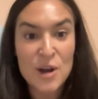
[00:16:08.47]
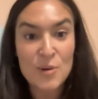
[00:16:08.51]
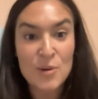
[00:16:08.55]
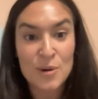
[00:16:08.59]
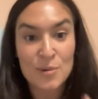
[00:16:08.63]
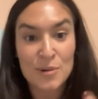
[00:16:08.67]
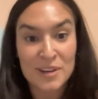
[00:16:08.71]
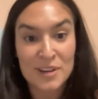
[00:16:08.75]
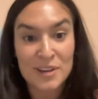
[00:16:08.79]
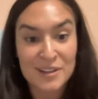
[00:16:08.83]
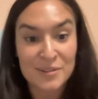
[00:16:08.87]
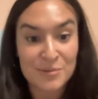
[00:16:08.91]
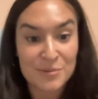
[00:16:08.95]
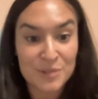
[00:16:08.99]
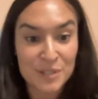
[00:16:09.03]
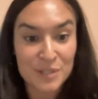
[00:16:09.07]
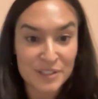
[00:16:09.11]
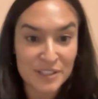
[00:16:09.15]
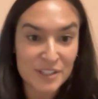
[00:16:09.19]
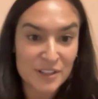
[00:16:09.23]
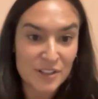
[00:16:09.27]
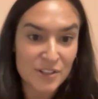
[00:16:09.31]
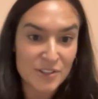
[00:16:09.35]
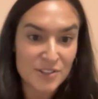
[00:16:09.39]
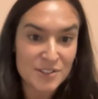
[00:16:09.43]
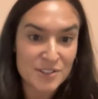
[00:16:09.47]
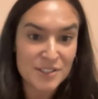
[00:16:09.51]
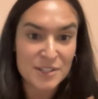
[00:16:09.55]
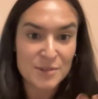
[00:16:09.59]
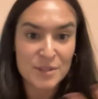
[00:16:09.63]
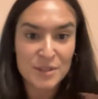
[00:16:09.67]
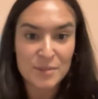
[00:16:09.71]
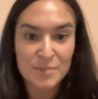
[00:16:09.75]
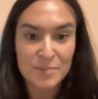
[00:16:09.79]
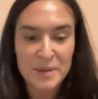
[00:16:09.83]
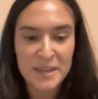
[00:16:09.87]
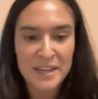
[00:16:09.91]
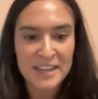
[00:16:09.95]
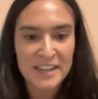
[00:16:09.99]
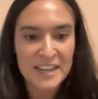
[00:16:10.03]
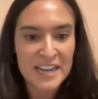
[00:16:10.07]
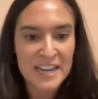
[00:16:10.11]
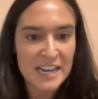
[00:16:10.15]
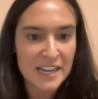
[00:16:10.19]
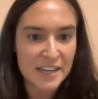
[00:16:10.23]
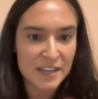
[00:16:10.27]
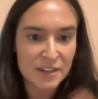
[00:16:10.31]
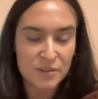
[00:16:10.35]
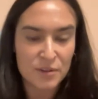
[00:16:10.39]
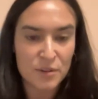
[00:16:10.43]
Working really closely with
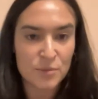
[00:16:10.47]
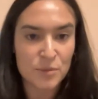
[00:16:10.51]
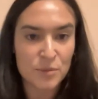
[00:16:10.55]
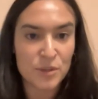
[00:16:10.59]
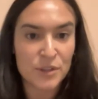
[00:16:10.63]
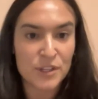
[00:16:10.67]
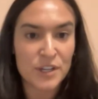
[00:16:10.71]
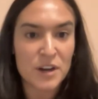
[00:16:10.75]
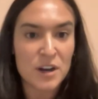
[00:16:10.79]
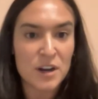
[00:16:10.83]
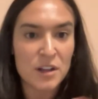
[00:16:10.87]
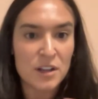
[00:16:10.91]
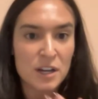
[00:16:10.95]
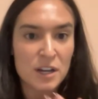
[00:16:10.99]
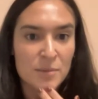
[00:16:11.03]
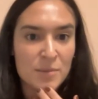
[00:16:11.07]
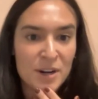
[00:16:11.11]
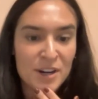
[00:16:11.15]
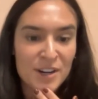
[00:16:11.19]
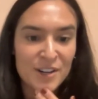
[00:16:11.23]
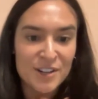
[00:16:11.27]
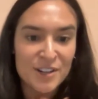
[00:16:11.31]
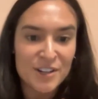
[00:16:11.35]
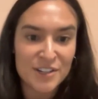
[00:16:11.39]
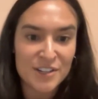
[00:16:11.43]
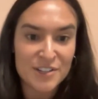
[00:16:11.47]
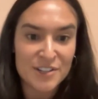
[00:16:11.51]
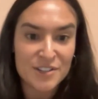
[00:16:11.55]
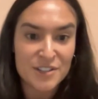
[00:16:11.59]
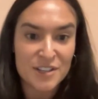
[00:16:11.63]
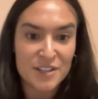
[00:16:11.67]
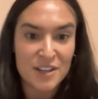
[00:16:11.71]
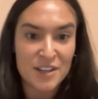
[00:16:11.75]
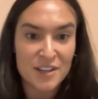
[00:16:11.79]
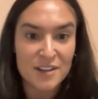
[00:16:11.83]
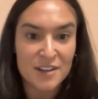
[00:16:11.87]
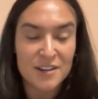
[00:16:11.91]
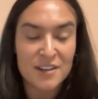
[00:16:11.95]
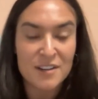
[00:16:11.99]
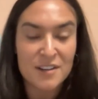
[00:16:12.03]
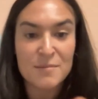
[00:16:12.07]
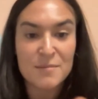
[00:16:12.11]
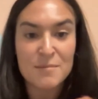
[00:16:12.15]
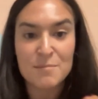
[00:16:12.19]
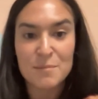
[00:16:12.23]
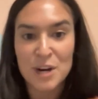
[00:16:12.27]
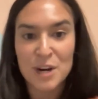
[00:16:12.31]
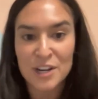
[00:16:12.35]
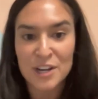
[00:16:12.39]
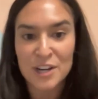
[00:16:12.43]
PANGAIA and really all our partners on
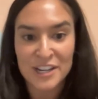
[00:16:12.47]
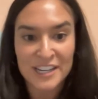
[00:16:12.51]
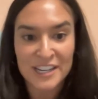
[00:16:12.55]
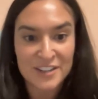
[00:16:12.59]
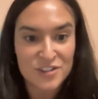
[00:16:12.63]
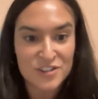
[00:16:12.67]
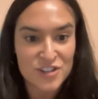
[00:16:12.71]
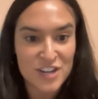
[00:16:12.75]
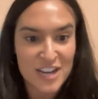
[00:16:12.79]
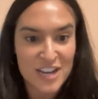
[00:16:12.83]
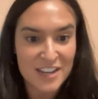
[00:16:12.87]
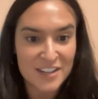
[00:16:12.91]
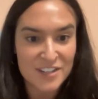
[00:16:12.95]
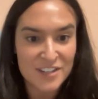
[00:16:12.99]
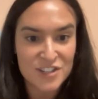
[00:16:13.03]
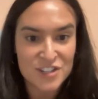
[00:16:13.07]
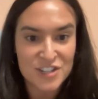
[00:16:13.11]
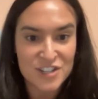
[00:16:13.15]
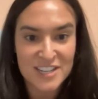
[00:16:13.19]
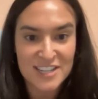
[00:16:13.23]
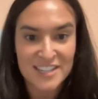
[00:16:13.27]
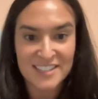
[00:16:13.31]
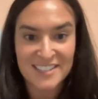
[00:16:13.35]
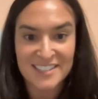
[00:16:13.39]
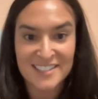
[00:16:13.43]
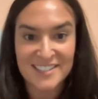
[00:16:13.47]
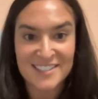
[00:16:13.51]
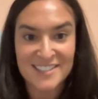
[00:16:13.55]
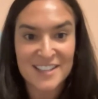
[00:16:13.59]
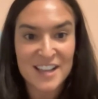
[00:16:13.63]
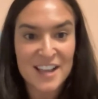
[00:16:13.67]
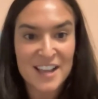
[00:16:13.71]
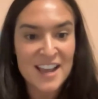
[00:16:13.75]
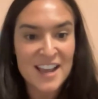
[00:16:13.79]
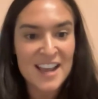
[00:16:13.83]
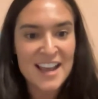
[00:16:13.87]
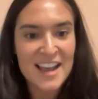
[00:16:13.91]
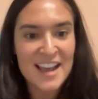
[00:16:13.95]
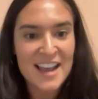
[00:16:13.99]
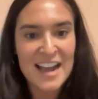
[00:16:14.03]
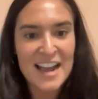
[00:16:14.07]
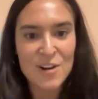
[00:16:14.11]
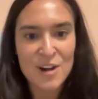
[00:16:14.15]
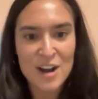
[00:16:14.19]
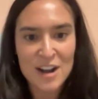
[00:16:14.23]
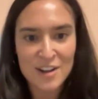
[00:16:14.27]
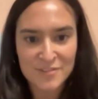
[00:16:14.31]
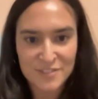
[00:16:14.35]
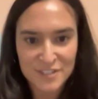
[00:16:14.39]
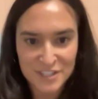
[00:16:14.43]
marketing strategies. How
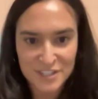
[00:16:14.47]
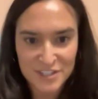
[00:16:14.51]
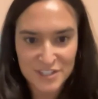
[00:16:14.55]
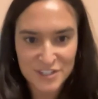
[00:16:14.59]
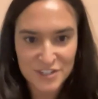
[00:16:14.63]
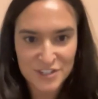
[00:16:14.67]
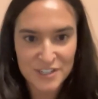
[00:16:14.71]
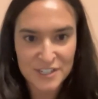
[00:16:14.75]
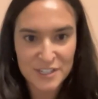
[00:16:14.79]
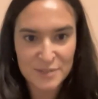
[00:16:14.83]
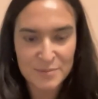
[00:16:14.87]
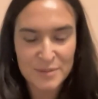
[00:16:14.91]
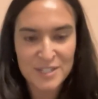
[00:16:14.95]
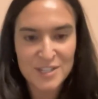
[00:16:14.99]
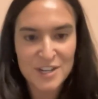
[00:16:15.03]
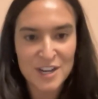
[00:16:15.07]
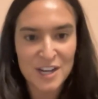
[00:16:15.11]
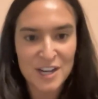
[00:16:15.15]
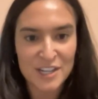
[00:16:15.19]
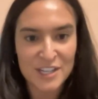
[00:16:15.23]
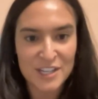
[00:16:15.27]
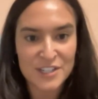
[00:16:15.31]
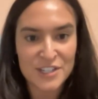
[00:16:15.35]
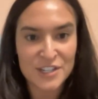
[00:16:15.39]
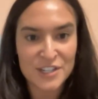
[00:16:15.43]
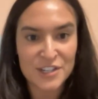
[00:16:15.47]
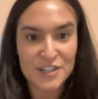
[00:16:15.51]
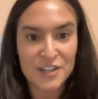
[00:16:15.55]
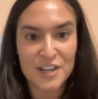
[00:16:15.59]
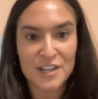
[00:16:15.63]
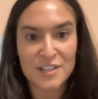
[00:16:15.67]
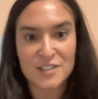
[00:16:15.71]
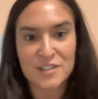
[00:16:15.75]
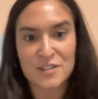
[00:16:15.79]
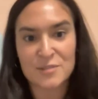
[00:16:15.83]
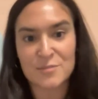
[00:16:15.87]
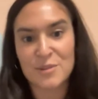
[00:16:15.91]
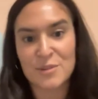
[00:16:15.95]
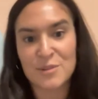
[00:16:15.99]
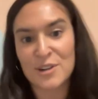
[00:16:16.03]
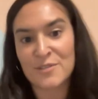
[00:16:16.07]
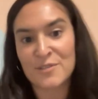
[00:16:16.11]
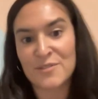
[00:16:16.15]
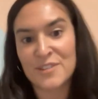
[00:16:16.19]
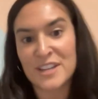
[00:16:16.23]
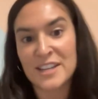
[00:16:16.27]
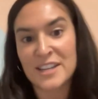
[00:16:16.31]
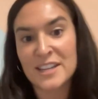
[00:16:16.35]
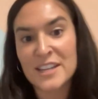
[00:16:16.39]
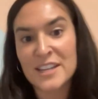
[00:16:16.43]
often do you need to be talking to your customer
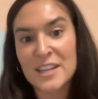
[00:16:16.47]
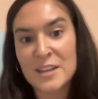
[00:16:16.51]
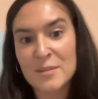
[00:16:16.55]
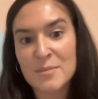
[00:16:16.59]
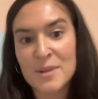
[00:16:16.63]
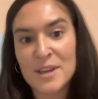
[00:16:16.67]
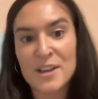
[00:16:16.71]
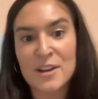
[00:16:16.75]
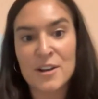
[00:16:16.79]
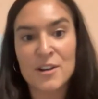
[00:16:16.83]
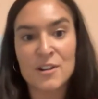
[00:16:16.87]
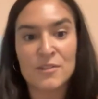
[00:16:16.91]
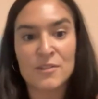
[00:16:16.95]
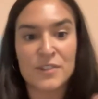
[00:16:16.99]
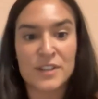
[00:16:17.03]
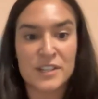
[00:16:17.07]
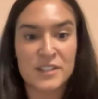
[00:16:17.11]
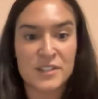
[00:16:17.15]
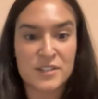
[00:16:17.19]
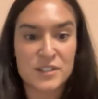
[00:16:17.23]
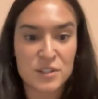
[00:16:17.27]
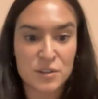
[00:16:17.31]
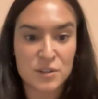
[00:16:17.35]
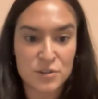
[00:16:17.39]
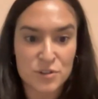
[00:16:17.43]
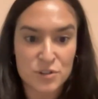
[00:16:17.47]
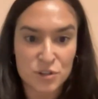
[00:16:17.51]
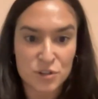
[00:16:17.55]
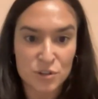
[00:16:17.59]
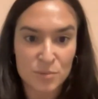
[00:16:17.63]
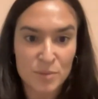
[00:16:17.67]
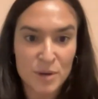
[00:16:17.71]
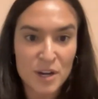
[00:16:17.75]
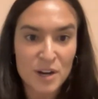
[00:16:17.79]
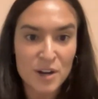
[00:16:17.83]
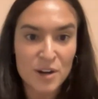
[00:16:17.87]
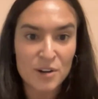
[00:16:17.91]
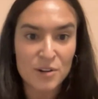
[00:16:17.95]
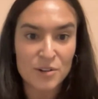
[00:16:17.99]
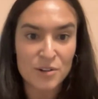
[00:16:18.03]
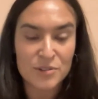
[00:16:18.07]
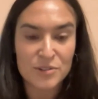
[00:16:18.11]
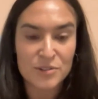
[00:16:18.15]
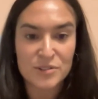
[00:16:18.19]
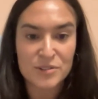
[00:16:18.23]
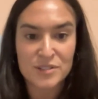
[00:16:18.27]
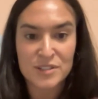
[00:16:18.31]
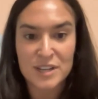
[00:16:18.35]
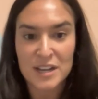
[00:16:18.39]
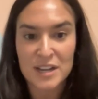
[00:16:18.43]
via email, via social
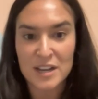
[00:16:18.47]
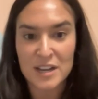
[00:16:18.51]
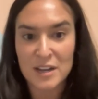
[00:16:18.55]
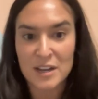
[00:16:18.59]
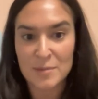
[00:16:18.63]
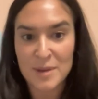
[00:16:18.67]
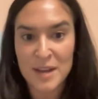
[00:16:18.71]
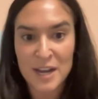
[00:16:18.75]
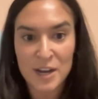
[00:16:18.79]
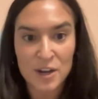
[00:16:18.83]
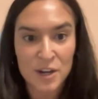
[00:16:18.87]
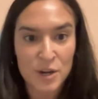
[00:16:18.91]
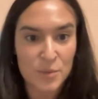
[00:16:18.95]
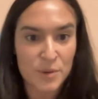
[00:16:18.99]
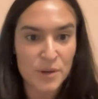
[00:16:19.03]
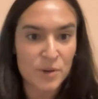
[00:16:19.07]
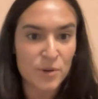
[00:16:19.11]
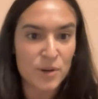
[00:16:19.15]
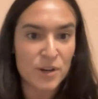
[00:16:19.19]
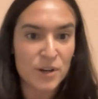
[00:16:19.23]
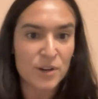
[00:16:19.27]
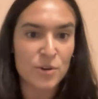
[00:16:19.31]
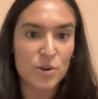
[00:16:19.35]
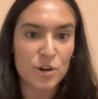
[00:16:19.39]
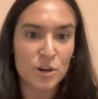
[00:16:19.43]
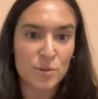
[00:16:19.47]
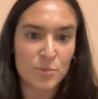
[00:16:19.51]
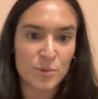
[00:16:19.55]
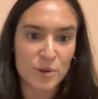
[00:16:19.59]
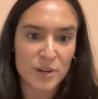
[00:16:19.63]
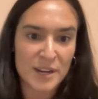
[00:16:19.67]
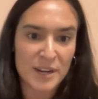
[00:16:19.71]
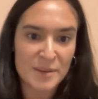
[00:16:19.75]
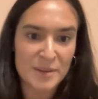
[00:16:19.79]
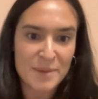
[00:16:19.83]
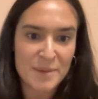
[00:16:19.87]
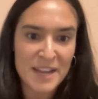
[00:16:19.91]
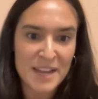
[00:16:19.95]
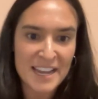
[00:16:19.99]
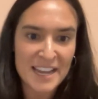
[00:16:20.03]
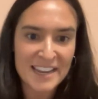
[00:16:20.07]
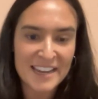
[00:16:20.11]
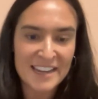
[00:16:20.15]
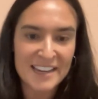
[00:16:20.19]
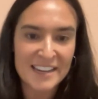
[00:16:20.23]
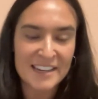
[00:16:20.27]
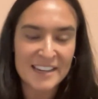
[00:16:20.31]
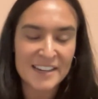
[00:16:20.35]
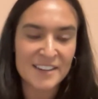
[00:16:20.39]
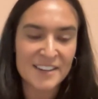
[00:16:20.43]
post? How can we incorporate
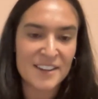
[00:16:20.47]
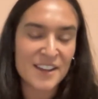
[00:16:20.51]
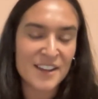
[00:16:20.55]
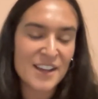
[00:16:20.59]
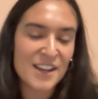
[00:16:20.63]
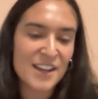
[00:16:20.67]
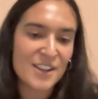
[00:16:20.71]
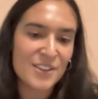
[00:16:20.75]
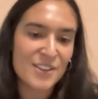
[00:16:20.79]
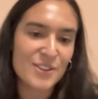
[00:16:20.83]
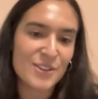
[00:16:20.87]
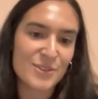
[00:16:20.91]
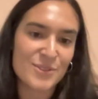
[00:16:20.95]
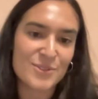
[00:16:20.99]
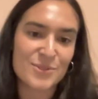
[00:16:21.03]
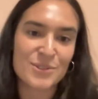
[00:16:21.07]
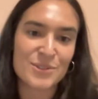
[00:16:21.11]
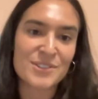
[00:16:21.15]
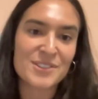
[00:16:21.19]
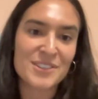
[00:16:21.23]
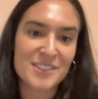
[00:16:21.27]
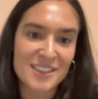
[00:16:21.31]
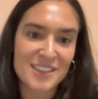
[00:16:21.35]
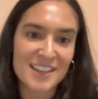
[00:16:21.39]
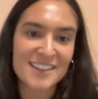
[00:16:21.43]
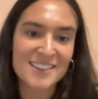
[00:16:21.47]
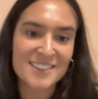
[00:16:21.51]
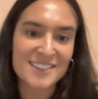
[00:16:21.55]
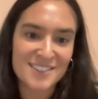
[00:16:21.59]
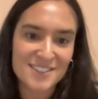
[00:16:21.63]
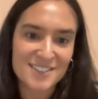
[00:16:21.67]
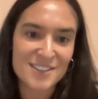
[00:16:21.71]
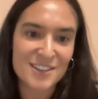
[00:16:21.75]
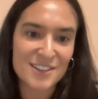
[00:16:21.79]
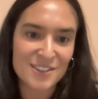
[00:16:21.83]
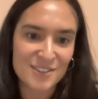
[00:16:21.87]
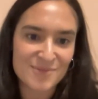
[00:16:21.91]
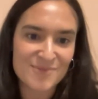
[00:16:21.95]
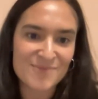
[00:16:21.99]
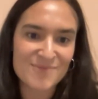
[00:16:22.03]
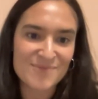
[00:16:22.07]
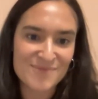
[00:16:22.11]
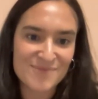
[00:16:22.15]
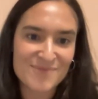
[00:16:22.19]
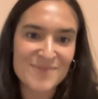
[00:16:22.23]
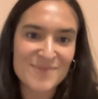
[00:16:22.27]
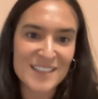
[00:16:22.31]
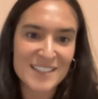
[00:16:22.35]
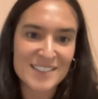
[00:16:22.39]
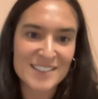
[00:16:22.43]
paid? Those sorts of things. So
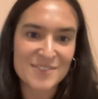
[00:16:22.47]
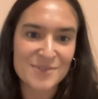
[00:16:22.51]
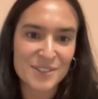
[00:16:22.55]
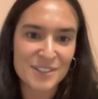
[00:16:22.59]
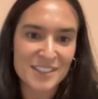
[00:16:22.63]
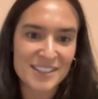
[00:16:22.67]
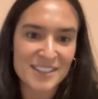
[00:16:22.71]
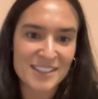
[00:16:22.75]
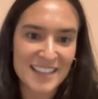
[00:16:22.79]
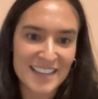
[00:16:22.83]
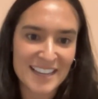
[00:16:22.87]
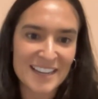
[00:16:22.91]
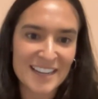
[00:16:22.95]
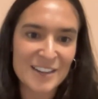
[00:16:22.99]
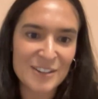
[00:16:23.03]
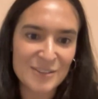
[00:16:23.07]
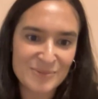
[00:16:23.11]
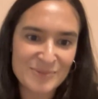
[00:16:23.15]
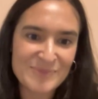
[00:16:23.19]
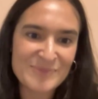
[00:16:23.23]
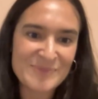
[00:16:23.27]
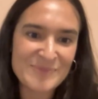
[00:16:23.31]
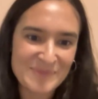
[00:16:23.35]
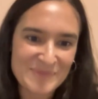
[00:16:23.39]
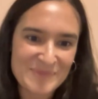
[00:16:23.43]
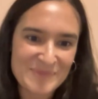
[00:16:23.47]
that's really the how.